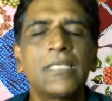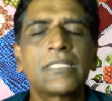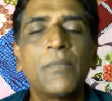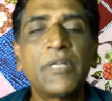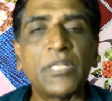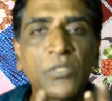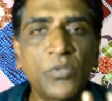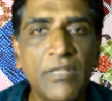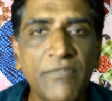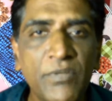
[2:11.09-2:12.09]
somebody
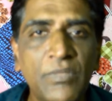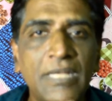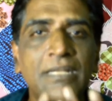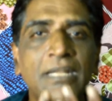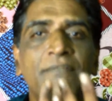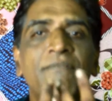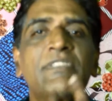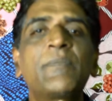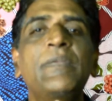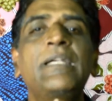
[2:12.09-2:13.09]
to give you that
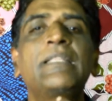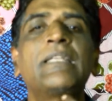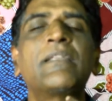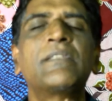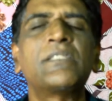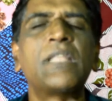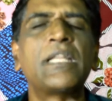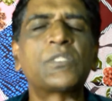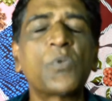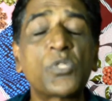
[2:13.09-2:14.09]
visibility that
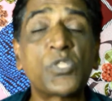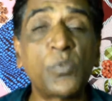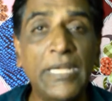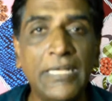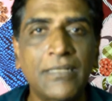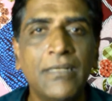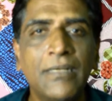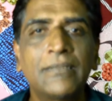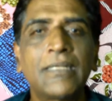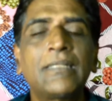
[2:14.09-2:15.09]
is so sweet,
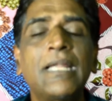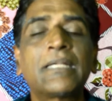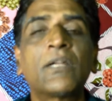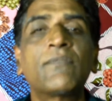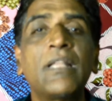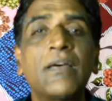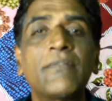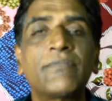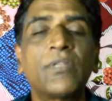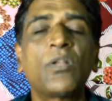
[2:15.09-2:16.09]
that kind of
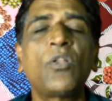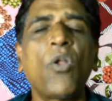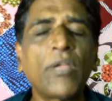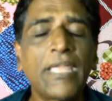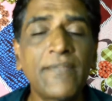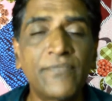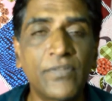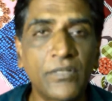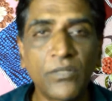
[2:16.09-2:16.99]
love you're longing for.